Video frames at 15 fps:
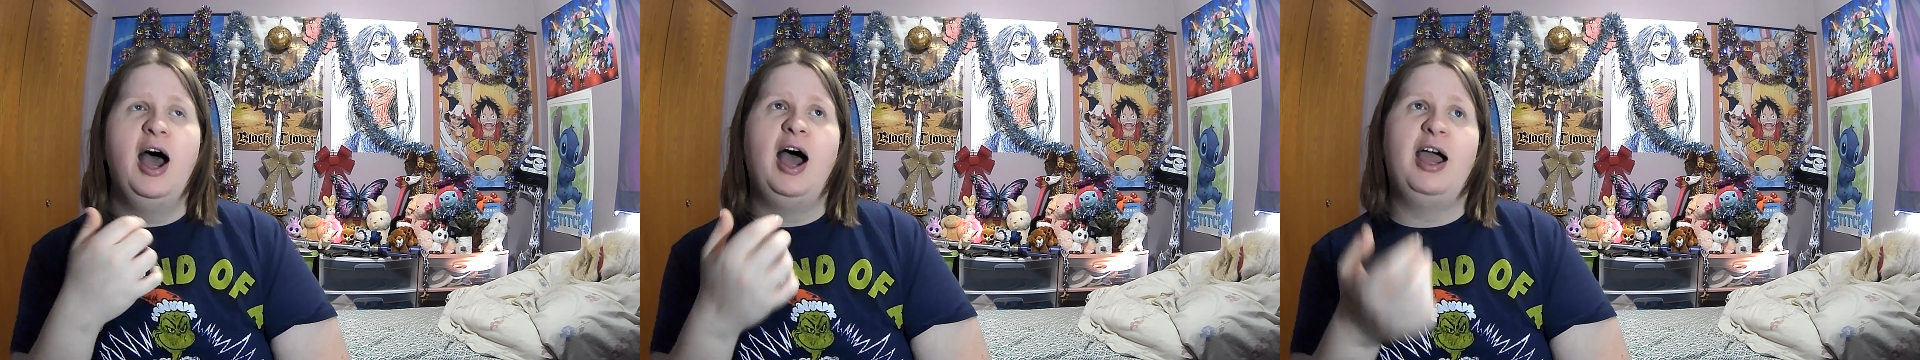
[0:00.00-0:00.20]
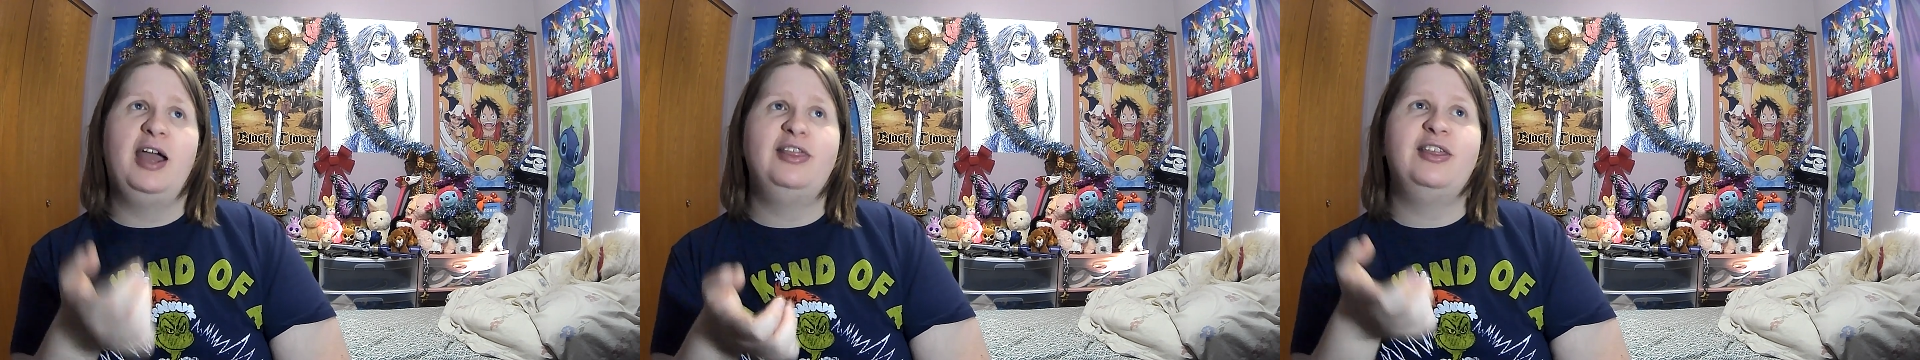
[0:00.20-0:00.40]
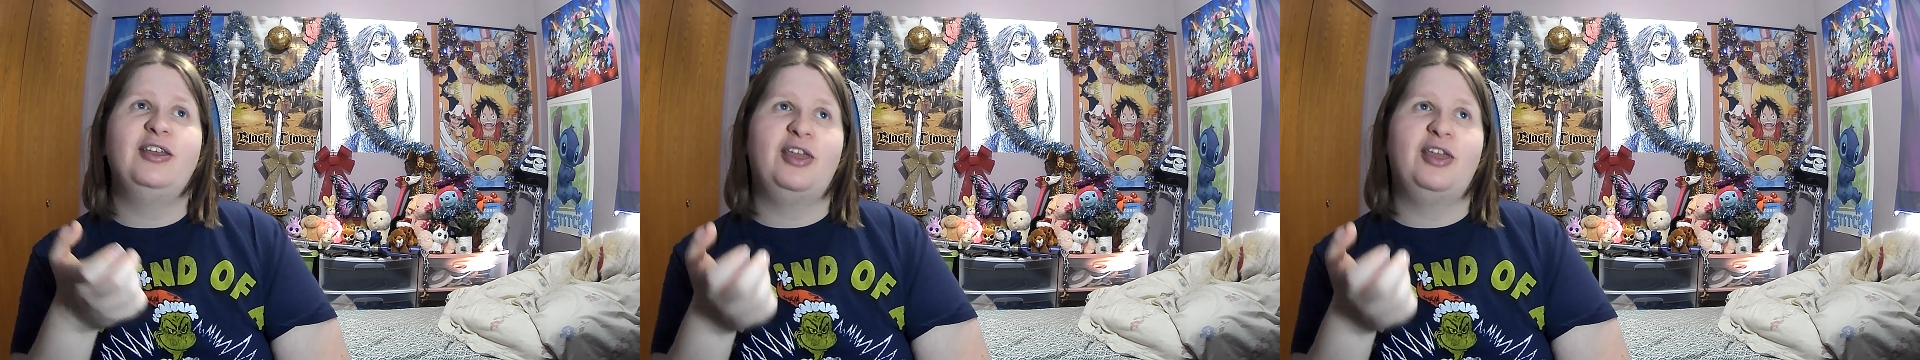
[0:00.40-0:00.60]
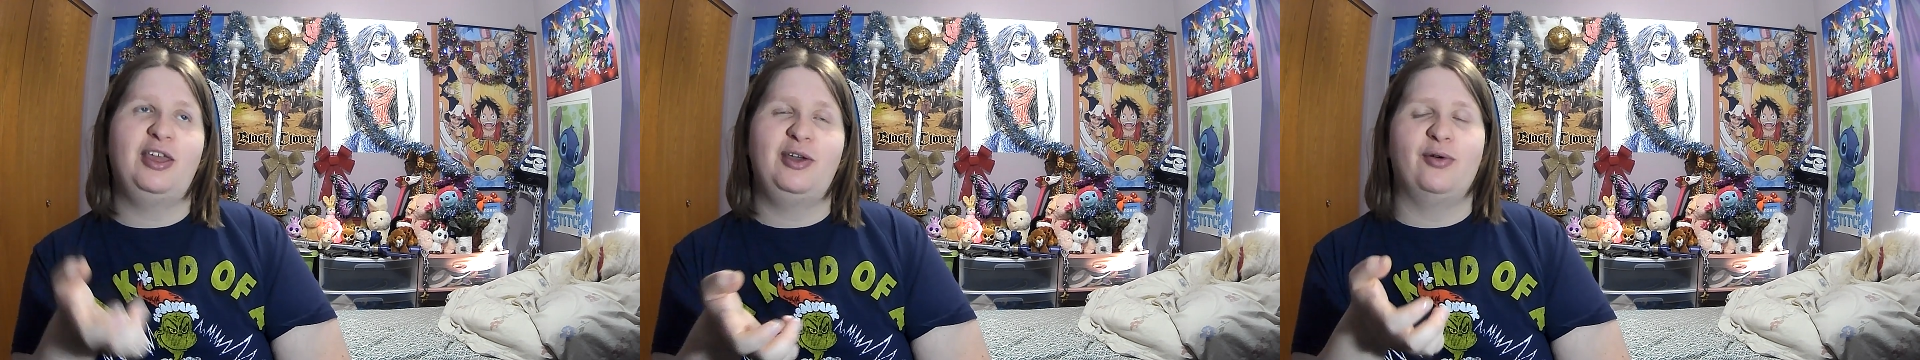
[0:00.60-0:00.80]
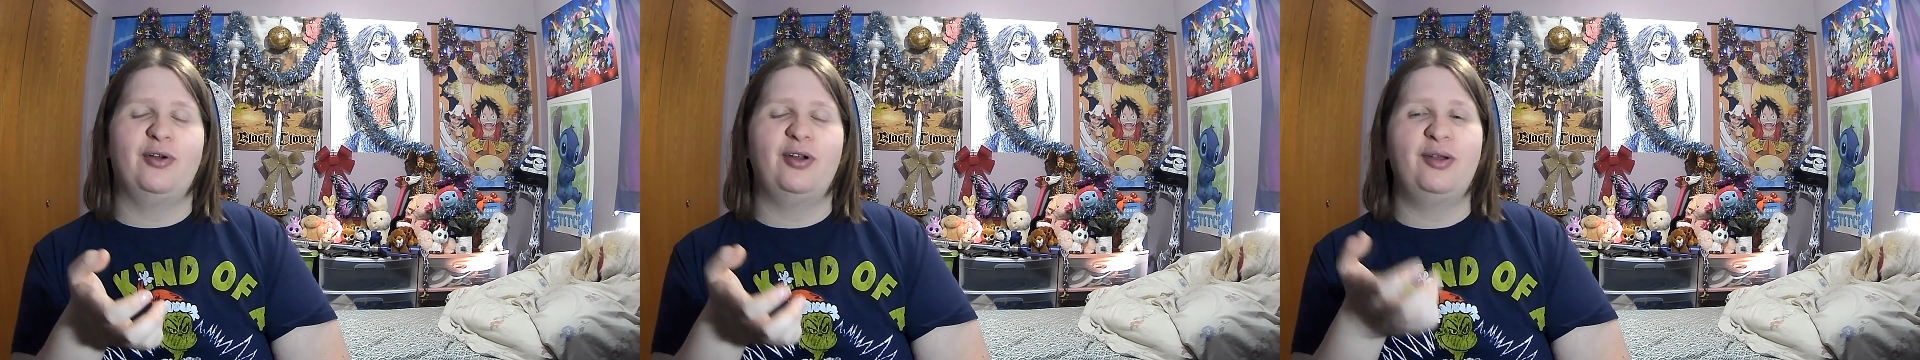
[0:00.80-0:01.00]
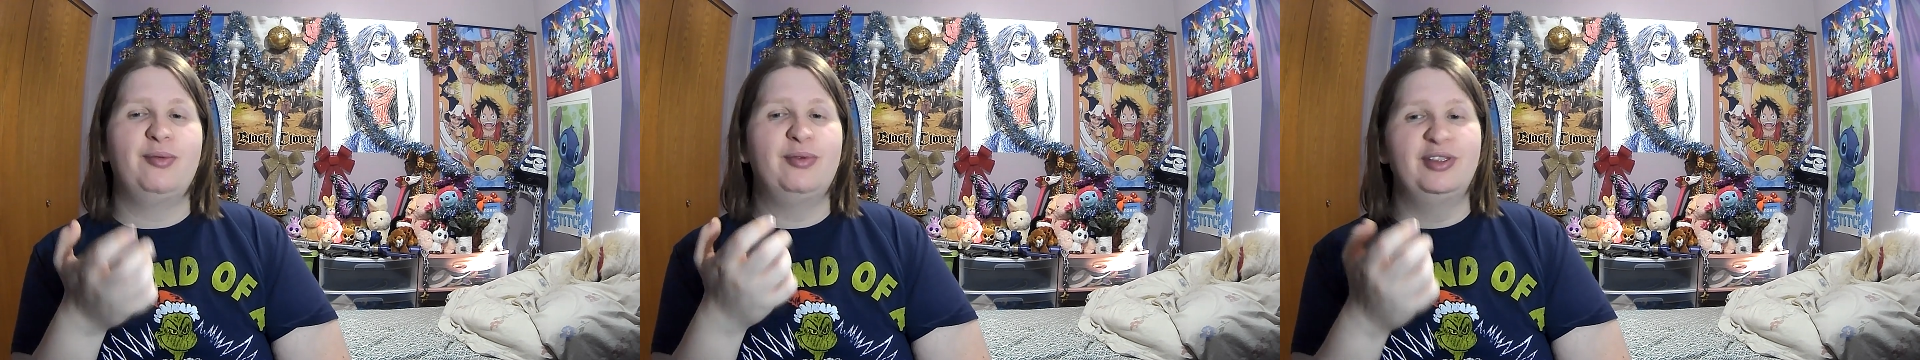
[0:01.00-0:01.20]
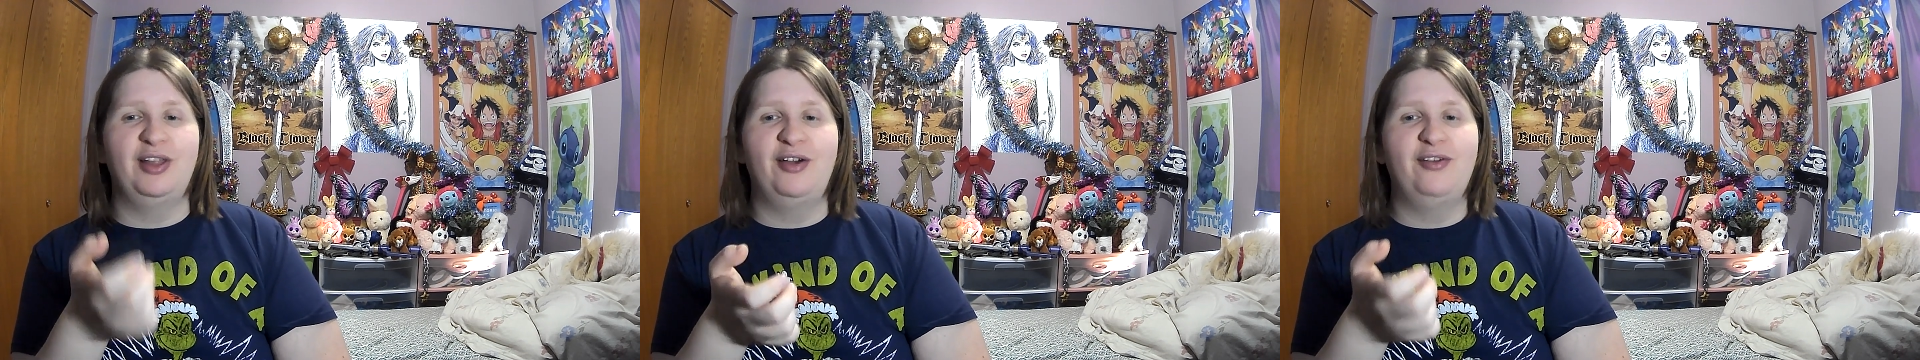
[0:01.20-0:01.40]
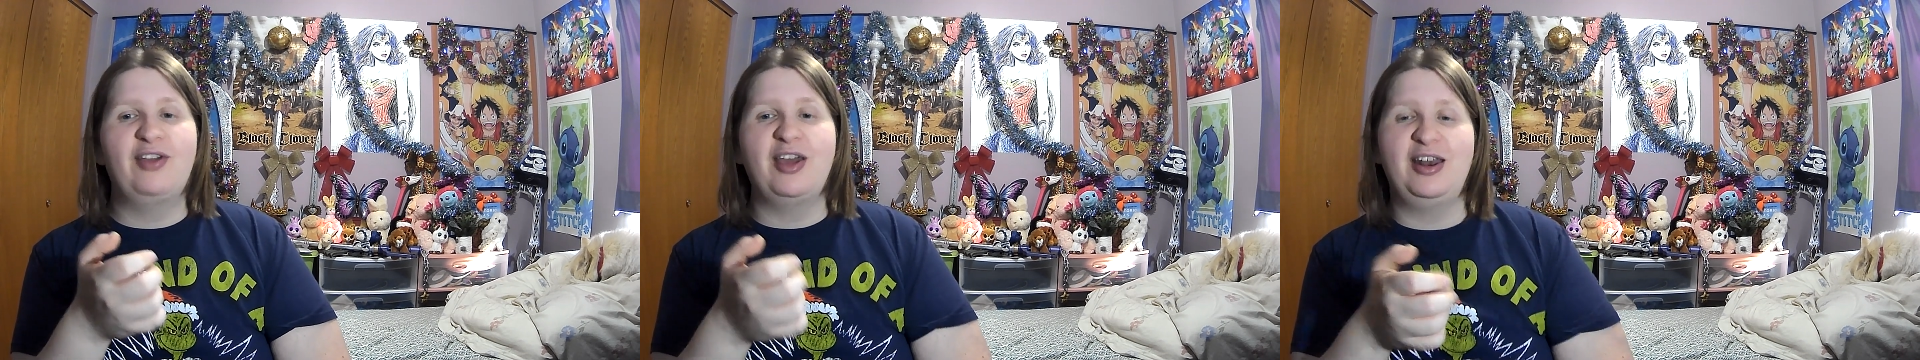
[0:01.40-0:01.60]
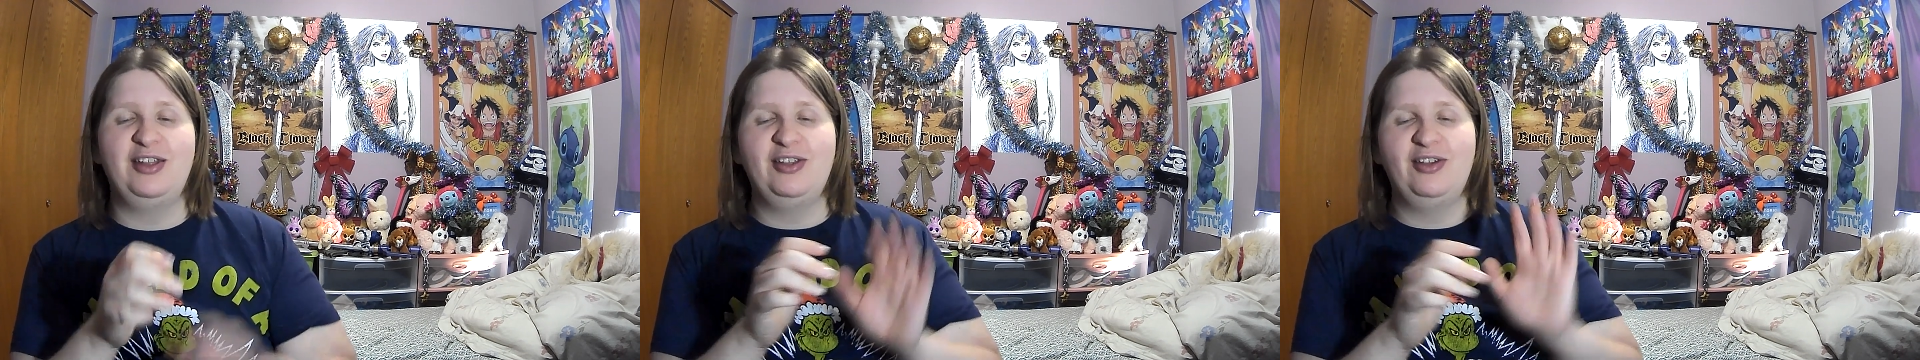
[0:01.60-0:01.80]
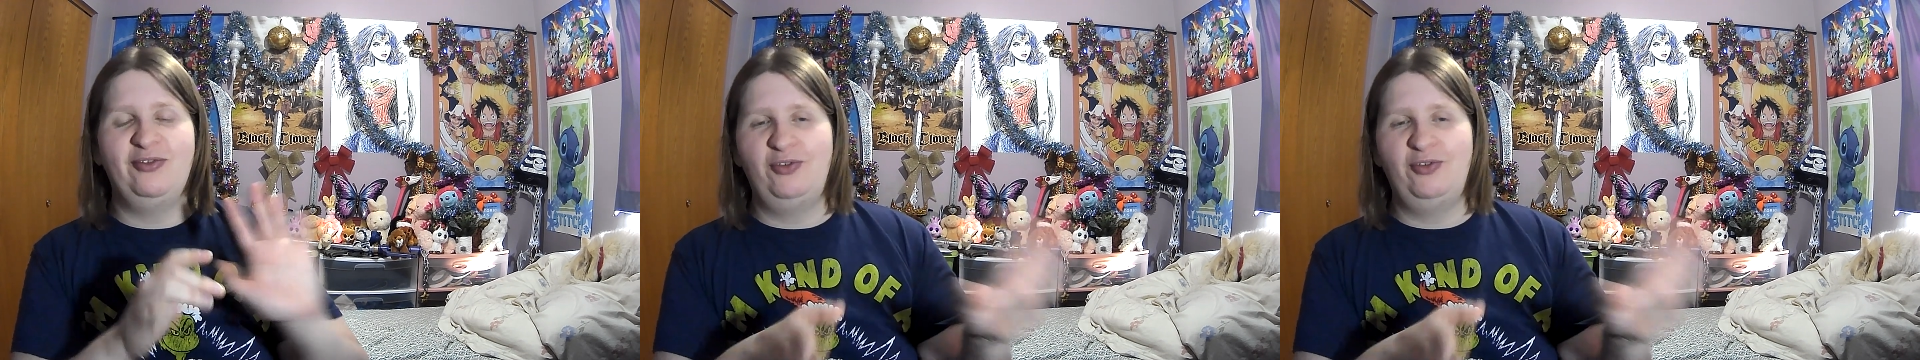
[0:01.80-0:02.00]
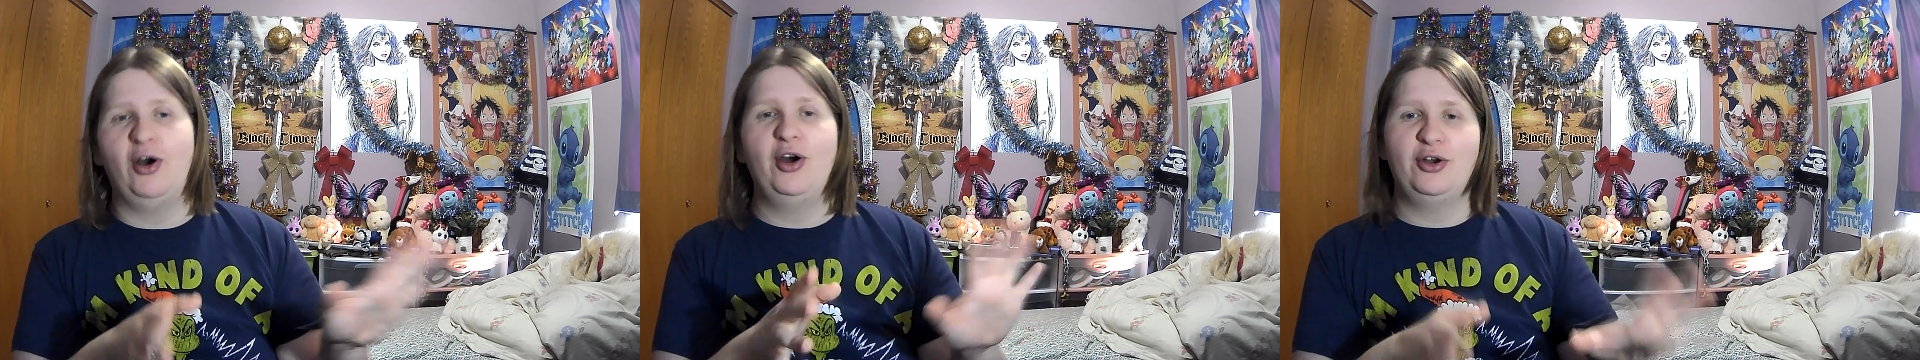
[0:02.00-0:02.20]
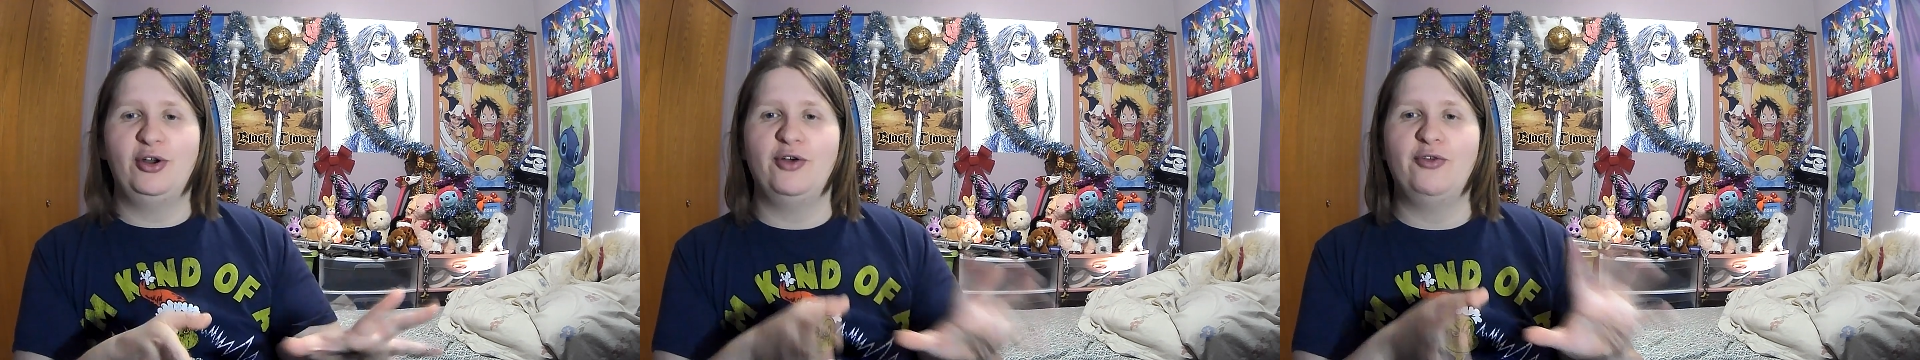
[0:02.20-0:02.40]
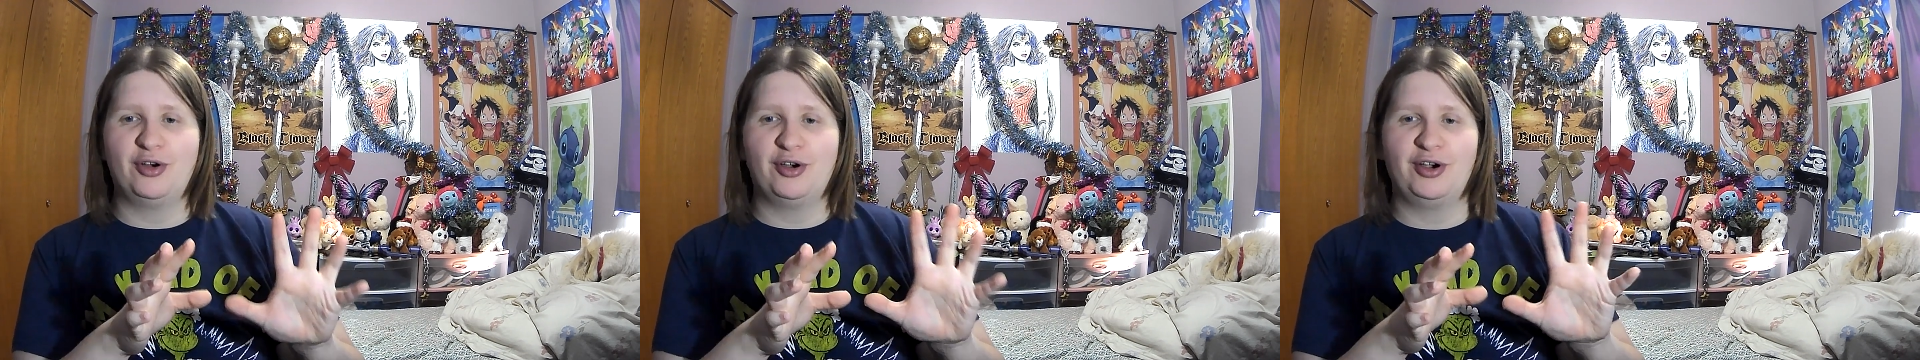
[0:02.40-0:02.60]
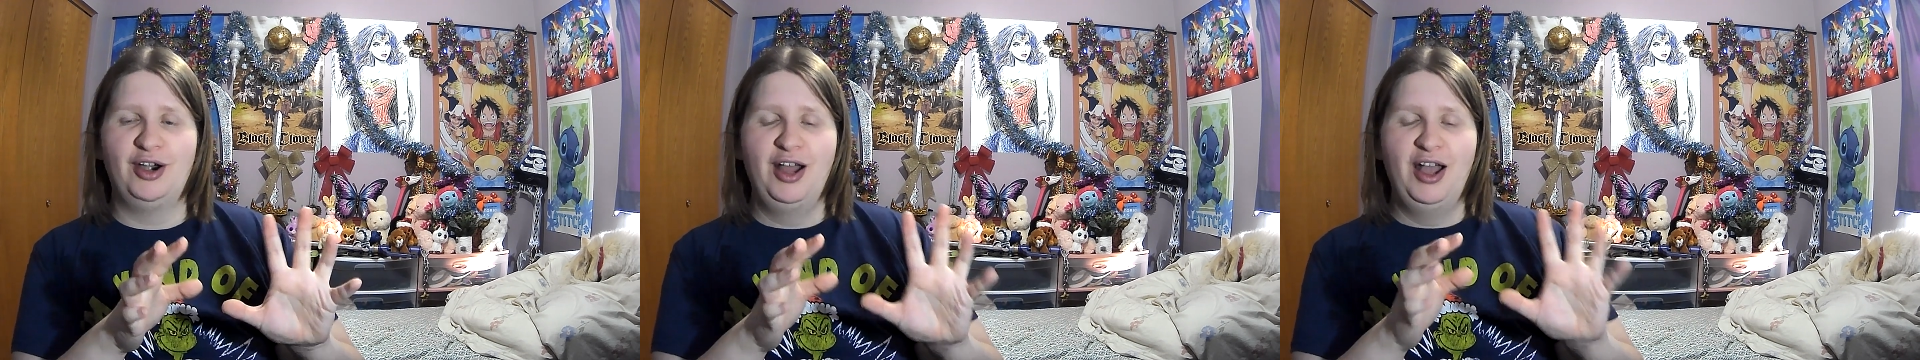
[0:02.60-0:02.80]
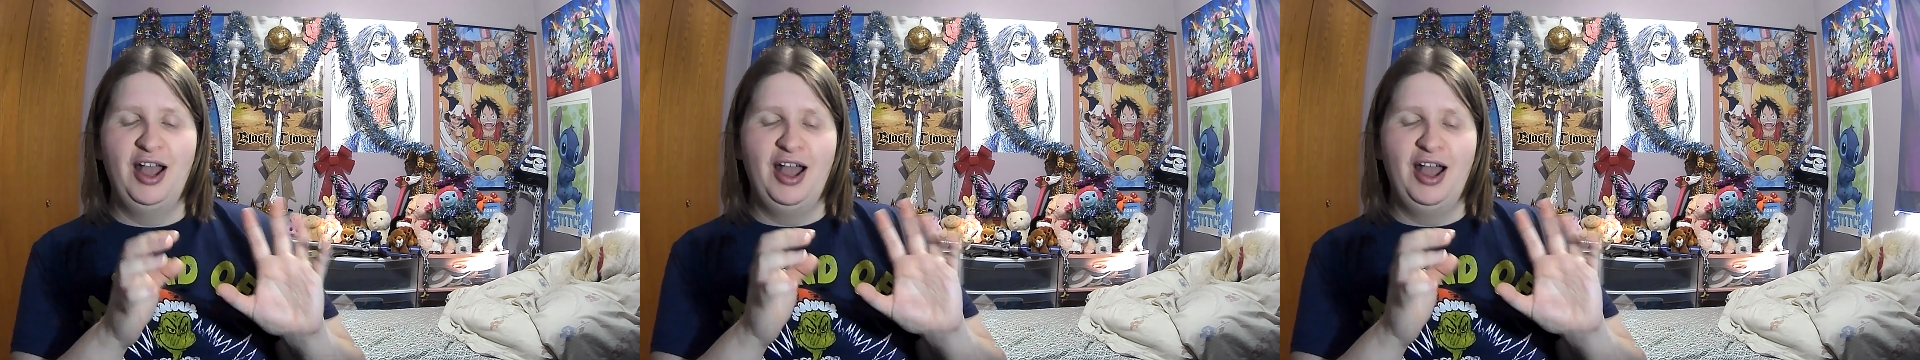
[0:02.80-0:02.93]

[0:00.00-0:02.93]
I think Hiyori would love getting to fawn over